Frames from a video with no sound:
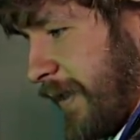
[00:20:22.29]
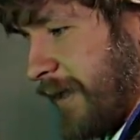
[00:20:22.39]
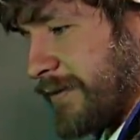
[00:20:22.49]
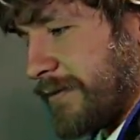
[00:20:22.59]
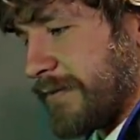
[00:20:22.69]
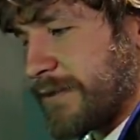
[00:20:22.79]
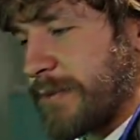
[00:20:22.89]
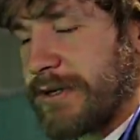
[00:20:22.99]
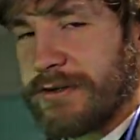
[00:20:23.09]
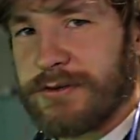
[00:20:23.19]
ends of the
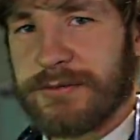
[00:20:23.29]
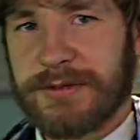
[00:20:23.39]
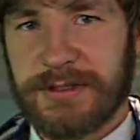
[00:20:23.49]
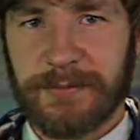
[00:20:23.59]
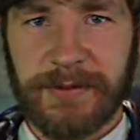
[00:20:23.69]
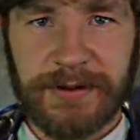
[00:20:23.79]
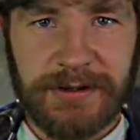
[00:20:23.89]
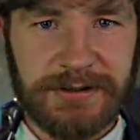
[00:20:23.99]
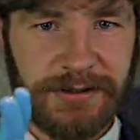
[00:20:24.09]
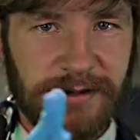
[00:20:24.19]
spectrum, something
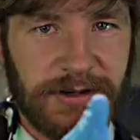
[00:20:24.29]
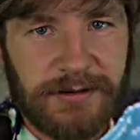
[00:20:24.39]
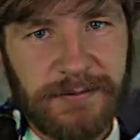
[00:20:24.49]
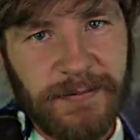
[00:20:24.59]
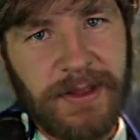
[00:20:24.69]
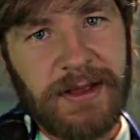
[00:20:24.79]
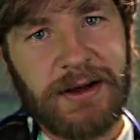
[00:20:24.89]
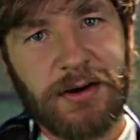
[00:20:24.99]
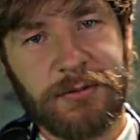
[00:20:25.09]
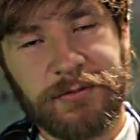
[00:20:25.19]
that's going to help.
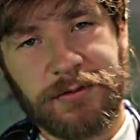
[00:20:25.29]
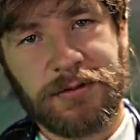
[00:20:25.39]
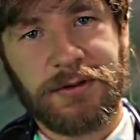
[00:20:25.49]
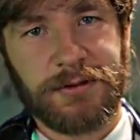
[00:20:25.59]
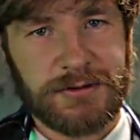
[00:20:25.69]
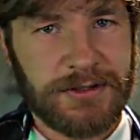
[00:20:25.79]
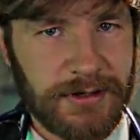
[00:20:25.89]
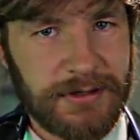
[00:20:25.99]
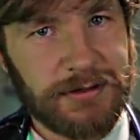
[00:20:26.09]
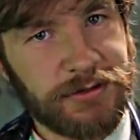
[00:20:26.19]
Helpful
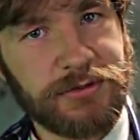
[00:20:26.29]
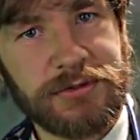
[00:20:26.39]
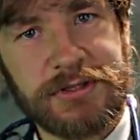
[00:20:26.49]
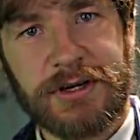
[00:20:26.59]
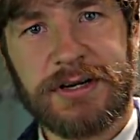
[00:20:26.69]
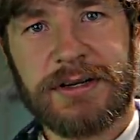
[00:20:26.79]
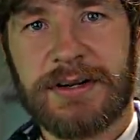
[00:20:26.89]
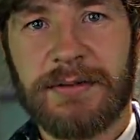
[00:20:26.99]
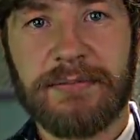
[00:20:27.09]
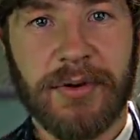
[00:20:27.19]
long-sighted and
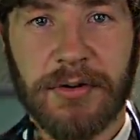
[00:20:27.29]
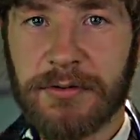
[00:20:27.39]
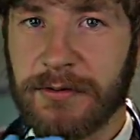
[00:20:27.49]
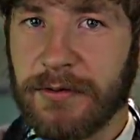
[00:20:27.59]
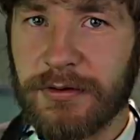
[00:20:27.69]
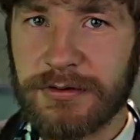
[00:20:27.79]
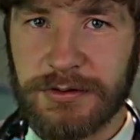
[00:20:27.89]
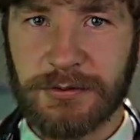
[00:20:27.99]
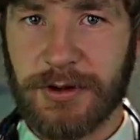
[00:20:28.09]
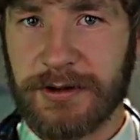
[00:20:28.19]
short-sighted, and both of
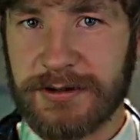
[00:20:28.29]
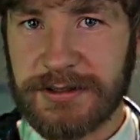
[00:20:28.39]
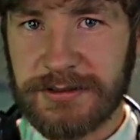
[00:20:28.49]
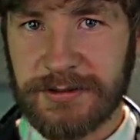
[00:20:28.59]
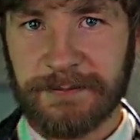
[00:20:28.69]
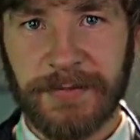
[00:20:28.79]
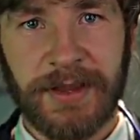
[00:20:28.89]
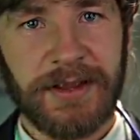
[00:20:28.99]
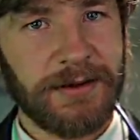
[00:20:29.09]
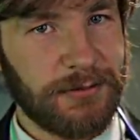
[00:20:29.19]
those were
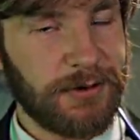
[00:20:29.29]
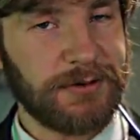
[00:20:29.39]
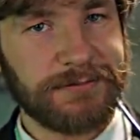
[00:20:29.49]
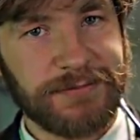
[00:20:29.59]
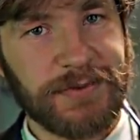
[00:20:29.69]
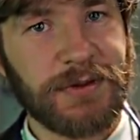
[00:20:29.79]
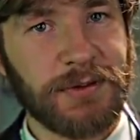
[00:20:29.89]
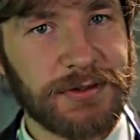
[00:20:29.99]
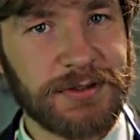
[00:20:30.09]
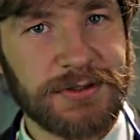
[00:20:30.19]

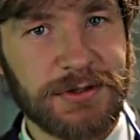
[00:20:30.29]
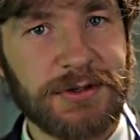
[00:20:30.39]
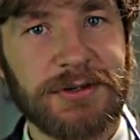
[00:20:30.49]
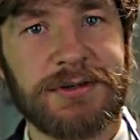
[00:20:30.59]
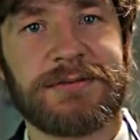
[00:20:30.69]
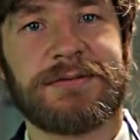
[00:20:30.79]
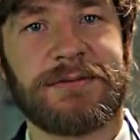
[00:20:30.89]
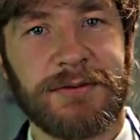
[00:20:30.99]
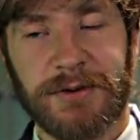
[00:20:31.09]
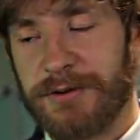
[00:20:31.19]
not as good
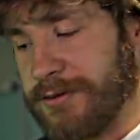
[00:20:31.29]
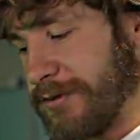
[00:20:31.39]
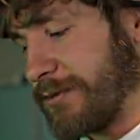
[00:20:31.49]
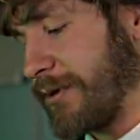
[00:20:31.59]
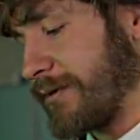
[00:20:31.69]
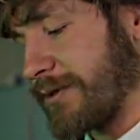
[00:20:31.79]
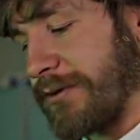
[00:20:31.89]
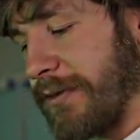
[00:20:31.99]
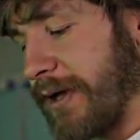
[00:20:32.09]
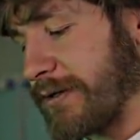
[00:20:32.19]
for you as well, so
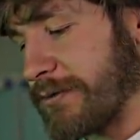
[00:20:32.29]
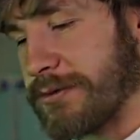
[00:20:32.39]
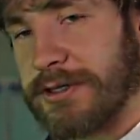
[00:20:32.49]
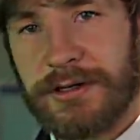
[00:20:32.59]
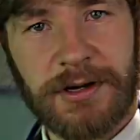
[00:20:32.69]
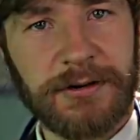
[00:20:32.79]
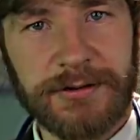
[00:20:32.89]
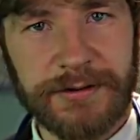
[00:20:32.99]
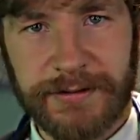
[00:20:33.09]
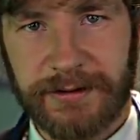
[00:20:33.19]
that's already a clear
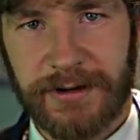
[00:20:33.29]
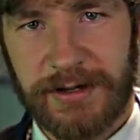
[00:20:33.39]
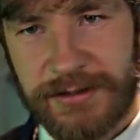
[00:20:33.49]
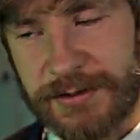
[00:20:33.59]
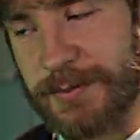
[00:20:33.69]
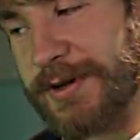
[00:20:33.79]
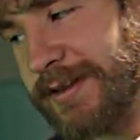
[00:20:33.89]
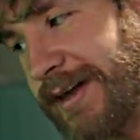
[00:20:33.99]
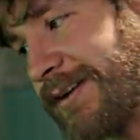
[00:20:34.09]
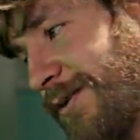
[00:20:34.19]
indicator to me
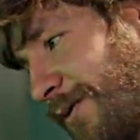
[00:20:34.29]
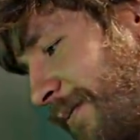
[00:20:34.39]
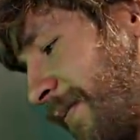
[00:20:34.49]
that your